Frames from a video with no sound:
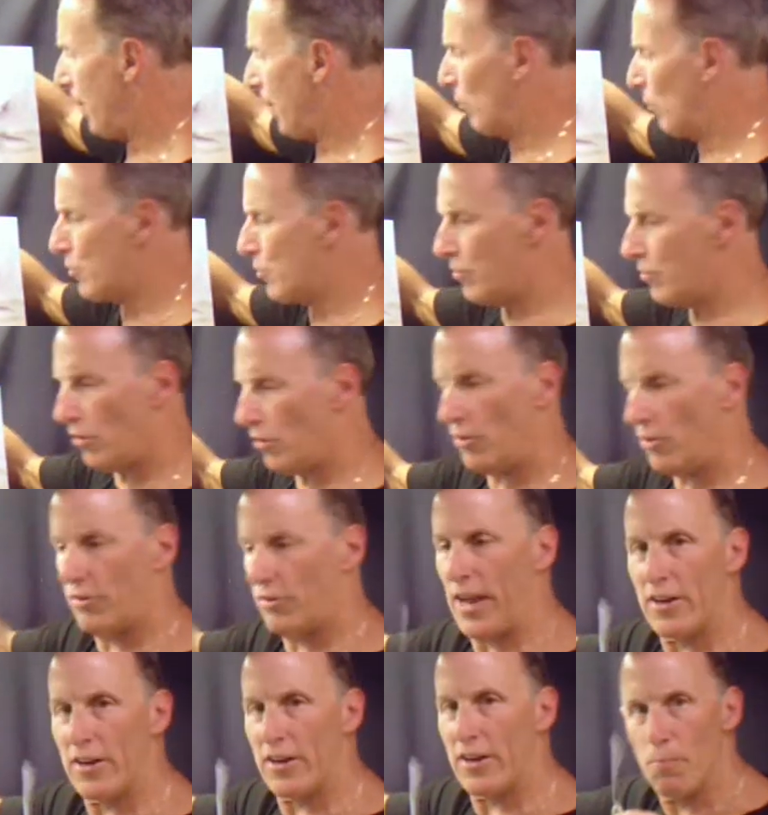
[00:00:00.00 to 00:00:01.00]
And what you're doing is
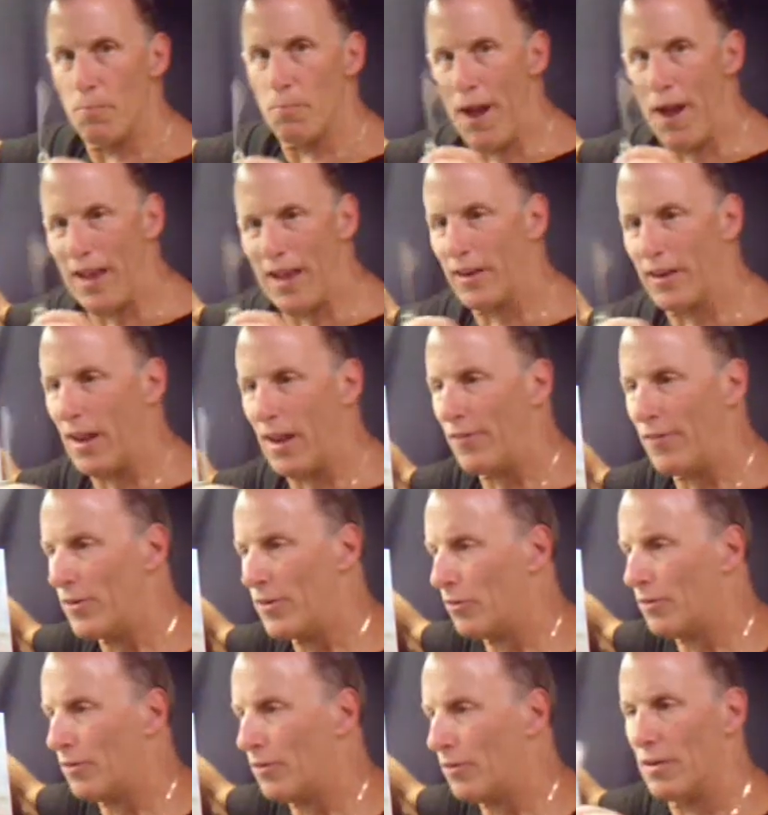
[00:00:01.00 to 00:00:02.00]
taking your palette knife
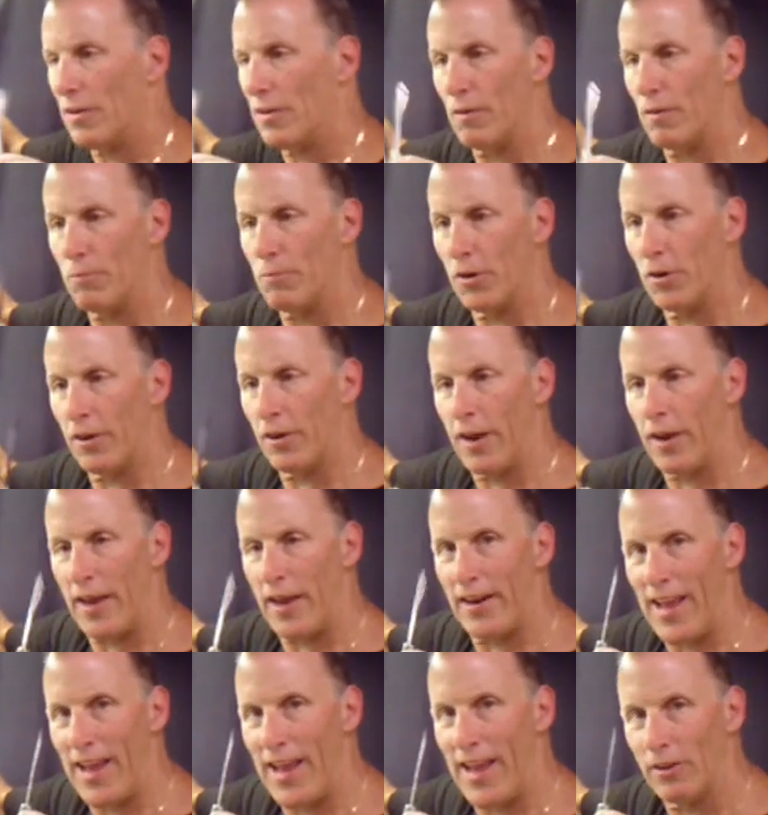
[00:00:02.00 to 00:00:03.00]
and just put it
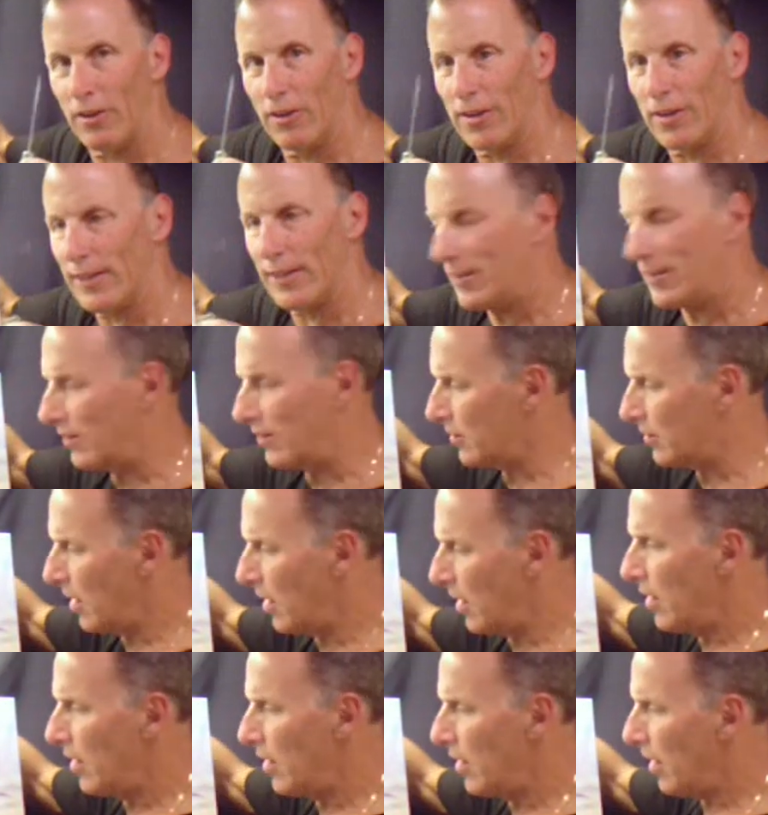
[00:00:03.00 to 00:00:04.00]
on an angle like this
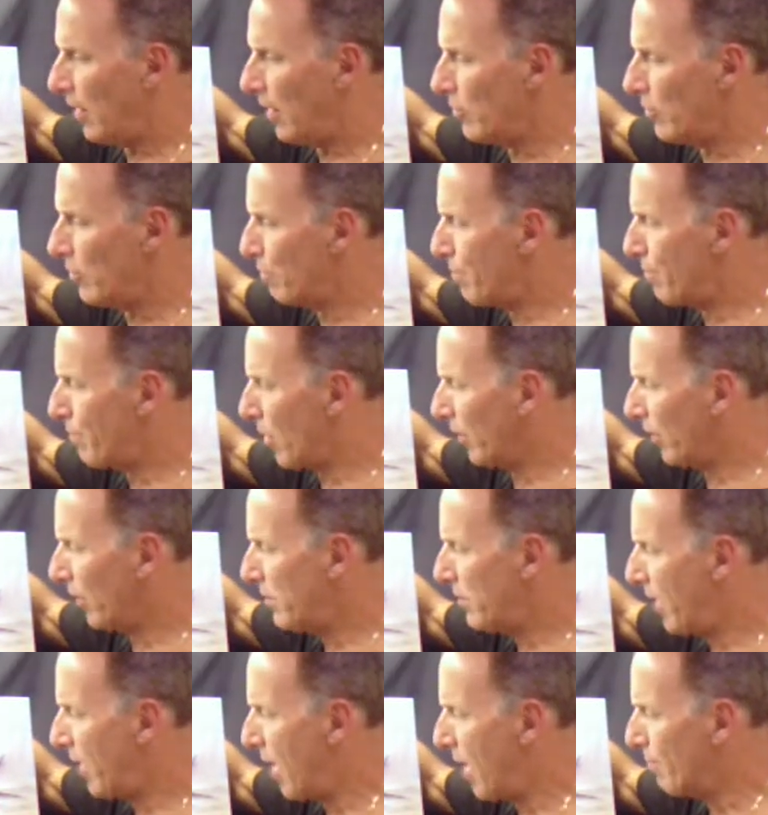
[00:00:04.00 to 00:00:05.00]
and just barely
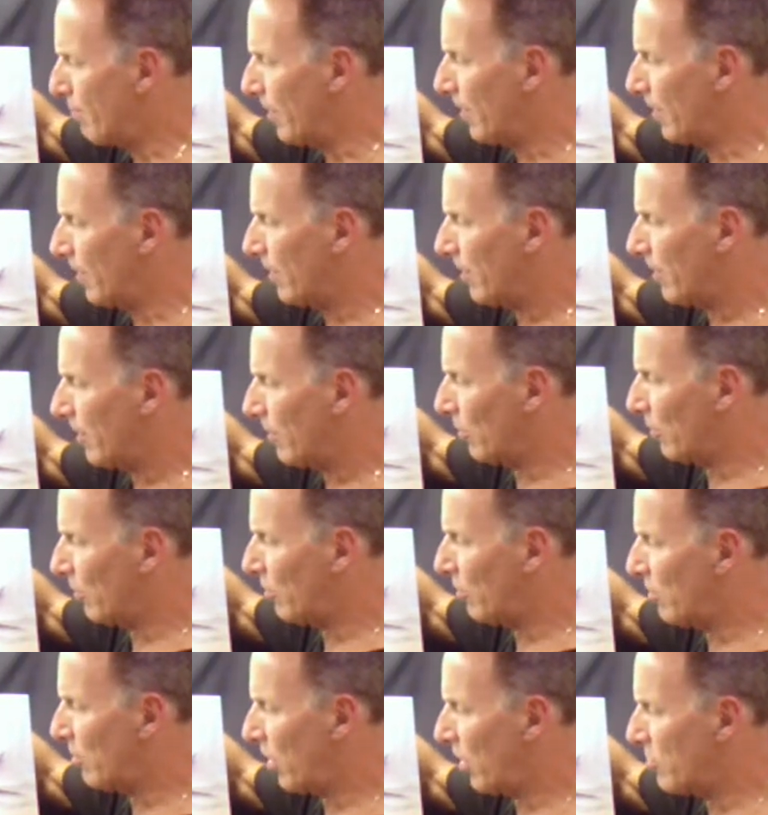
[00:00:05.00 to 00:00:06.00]
tapping.
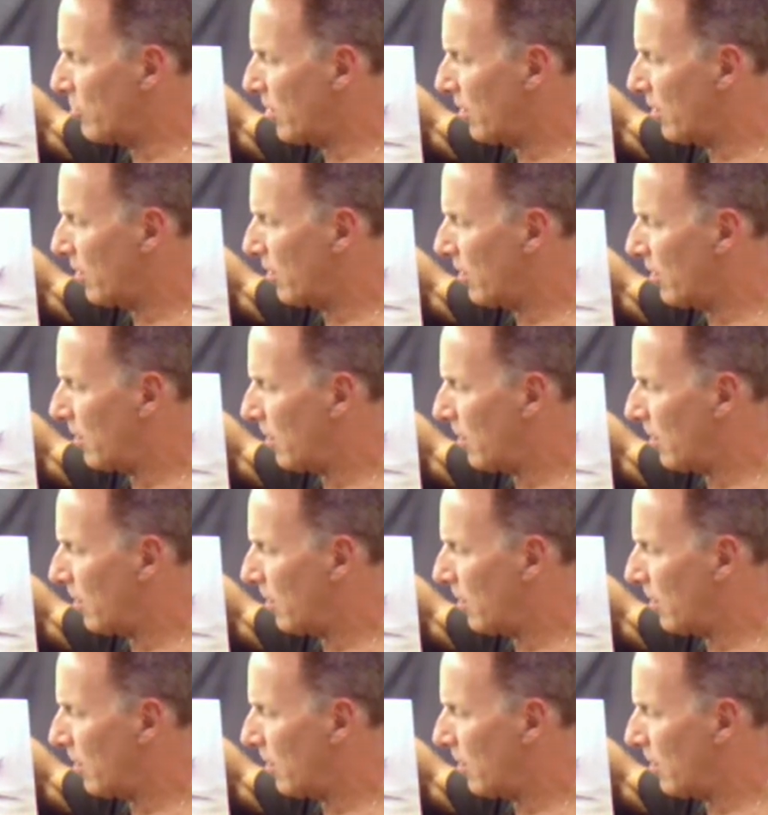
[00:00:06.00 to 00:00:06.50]
Just touch it